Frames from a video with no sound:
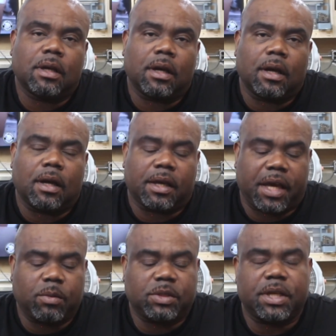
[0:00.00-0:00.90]
uh,
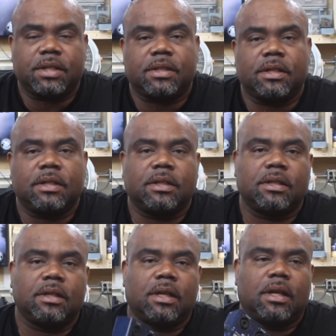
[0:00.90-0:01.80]
cable tester.
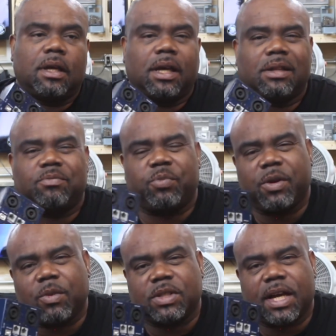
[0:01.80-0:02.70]
It
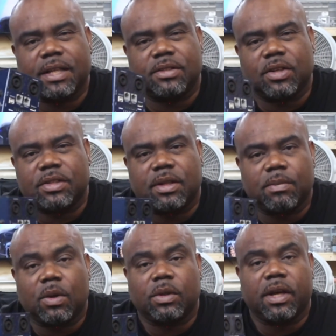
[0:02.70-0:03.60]
pretty much has just
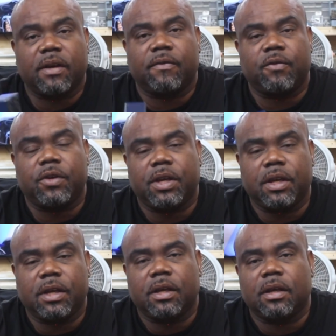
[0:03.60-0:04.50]
about
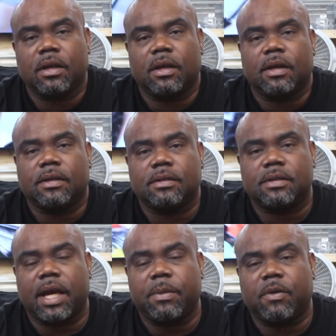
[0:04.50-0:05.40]
every
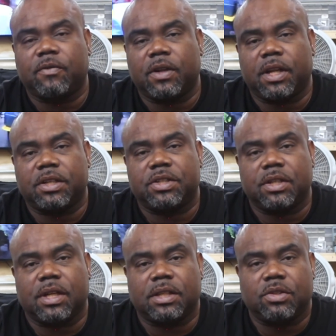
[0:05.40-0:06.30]
type of
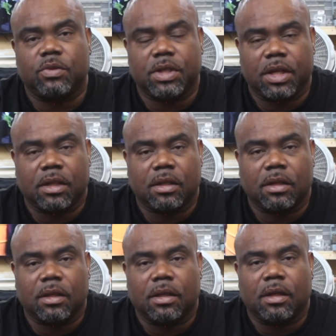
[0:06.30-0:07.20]
connection that you can
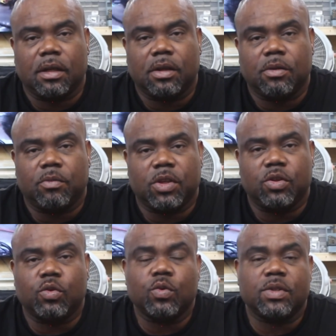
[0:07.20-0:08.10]
be
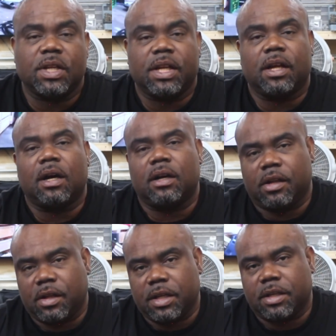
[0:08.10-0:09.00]
using in the
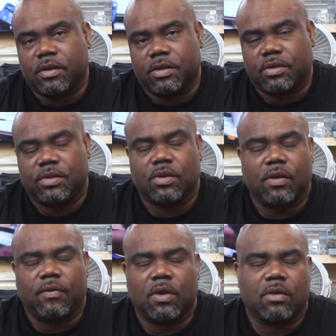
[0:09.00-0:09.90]
audio industry. So
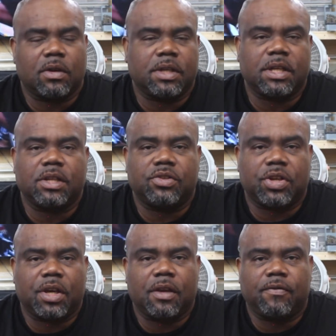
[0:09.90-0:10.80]
if you're a
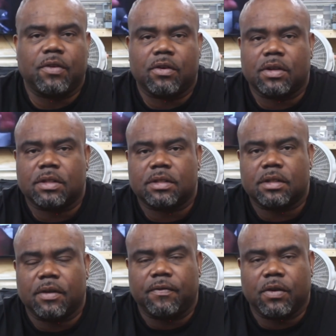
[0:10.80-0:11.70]
DJ, if you're a,
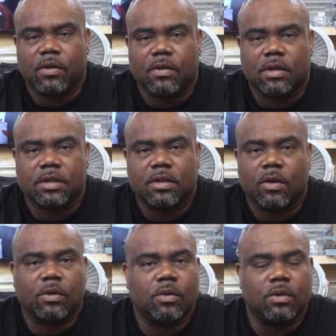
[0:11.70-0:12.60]
if you're a
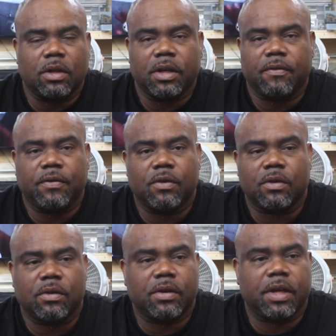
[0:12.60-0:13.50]
sound owner, if
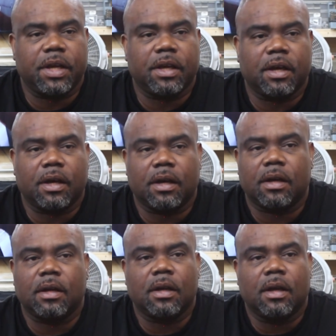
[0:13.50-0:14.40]
you're a uh,